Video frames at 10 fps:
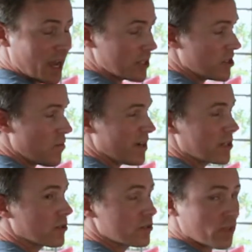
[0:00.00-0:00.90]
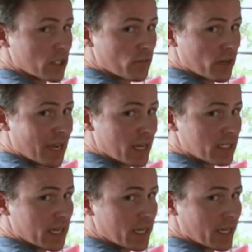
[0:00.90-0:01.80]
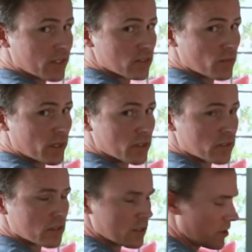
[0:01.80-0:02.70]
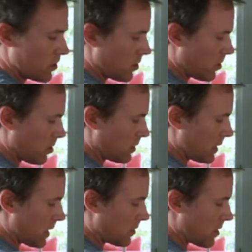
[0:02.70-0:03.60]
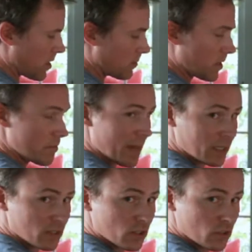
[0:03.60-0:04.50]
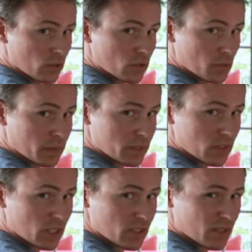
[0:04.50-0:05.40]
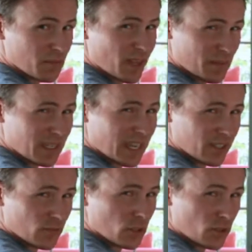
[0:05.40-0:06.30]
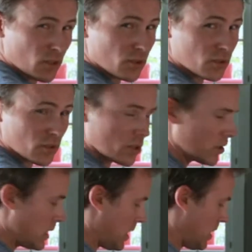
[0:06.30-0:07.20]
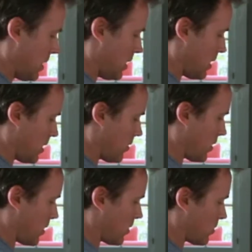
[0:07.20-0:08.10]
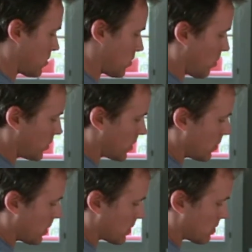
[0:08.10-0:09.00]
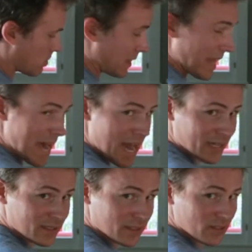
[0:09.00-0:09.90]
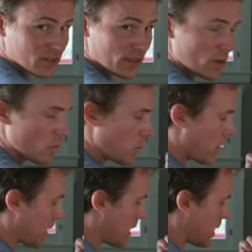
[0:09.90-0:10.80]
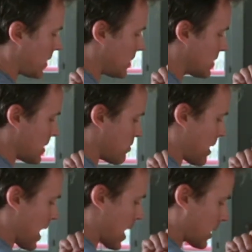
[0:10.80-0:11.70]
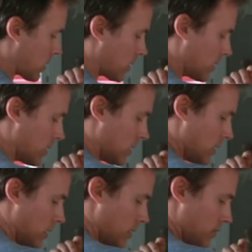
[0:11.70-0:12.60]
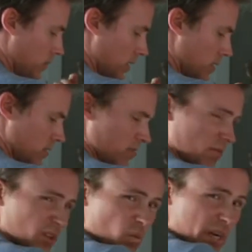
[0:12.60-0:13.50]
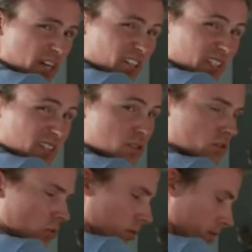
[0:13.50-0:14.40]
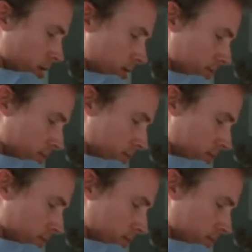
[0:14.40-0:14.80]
I don't want to go straight overhead yet. I just want to slowly let the arm come back to neutral position. So I'm coming kind of neutral in the shoulder where it's relaxed so that when I step back, it doesn't feel weird in his shoulder.